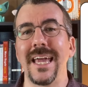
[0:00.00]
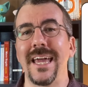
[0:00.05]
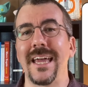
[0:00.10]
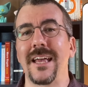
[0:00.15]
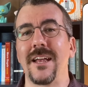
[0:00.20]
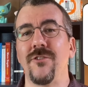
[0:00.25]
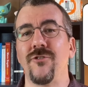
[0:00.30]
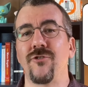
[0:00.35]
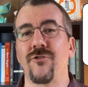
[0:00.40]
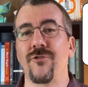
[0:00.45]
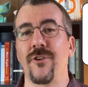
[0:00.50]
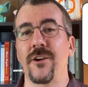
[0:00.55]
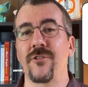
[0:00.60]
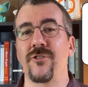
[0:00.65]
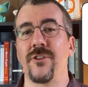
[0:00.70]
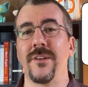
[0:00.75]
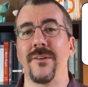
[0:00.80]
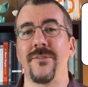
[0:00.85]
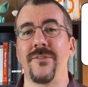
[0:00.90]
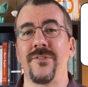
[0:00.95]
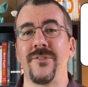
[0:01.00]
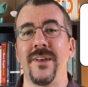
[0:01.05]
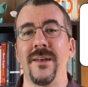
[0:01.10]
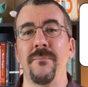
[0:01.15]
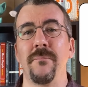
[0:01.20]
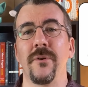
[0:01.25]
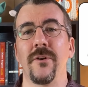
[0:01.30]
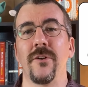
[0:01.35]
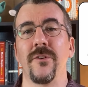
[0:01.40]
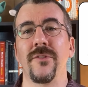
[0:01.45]
and construction of
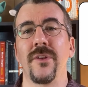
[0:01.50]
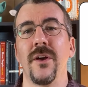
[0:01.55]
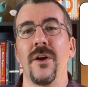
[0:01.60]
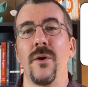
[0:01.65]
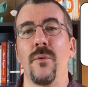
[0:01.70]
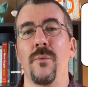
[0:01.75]
symbols